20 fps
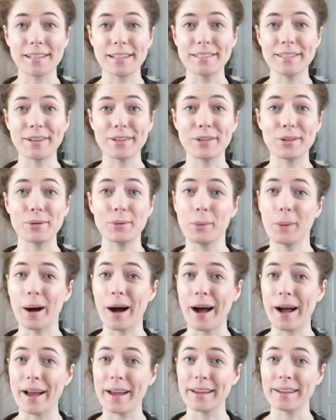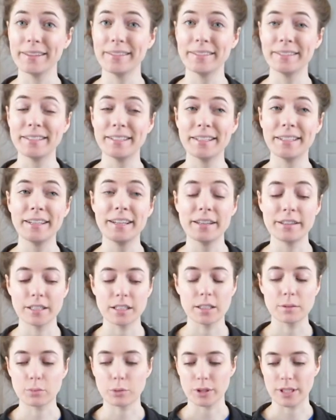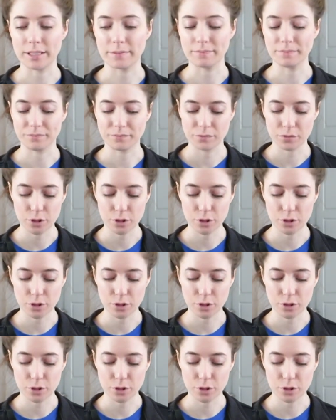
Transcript: and tell you why they're important.